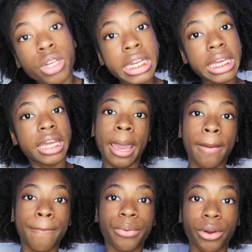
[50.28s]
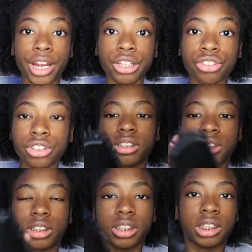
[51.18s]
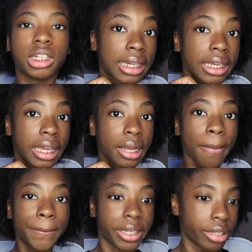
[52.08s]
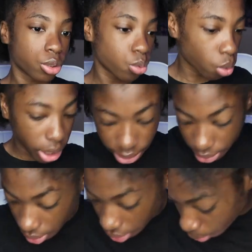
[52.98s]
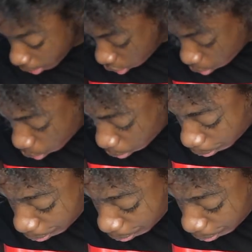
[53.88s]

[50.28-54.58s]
You will need a brush to slick it up because we want it as slick as possible.